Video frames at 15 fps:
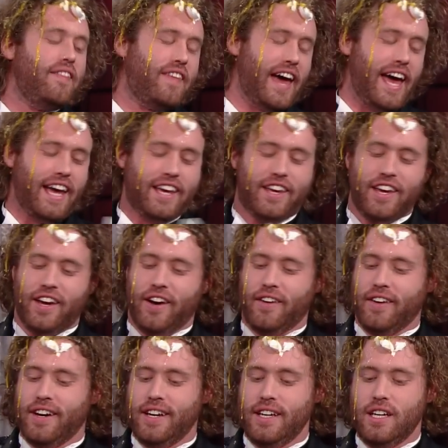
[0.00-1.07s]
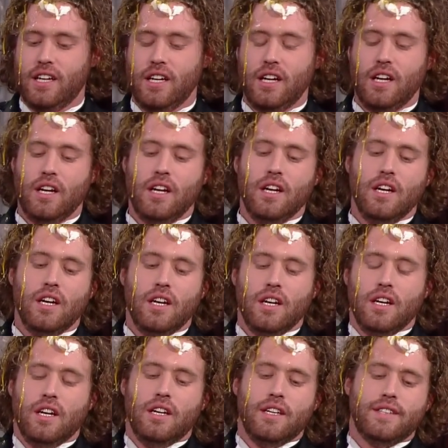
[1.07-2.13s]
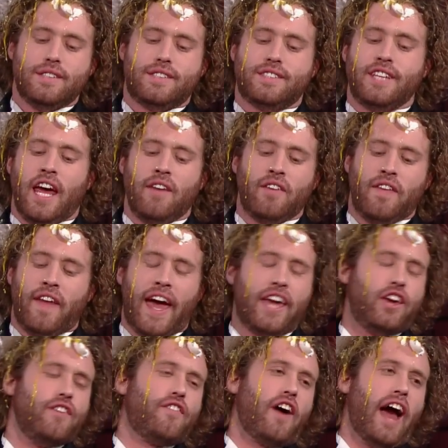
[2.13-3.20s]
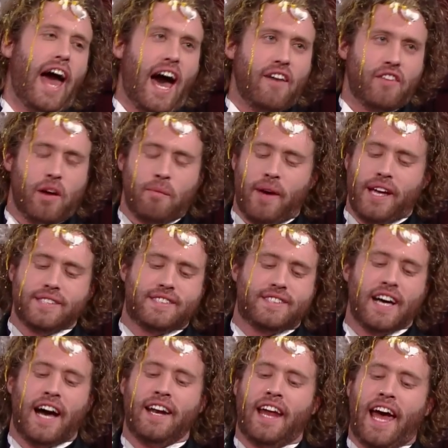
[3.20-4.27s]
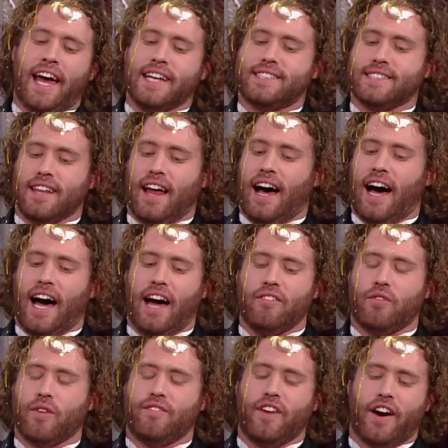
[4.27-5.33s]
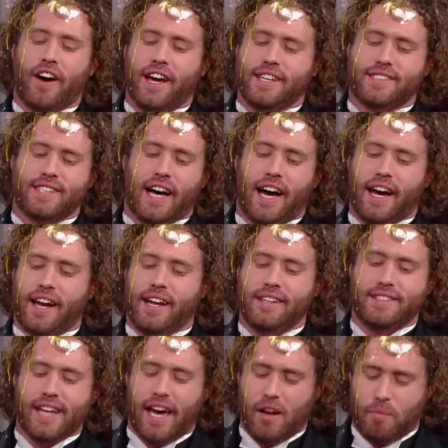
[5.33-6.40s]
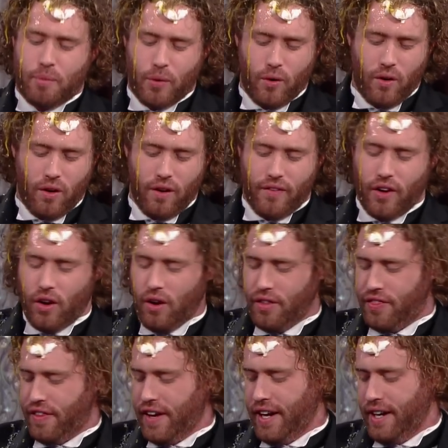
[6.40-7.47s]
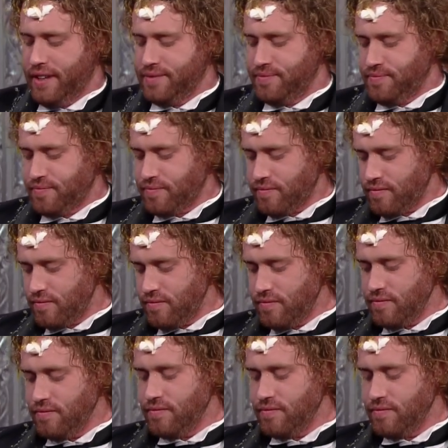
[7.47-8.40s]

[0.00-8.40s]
Thank you very much. I'm glad. Stephen, thank you I'm for glad. having me. Sunday is live. We're very excited. Deadpool, the whole thing. I am.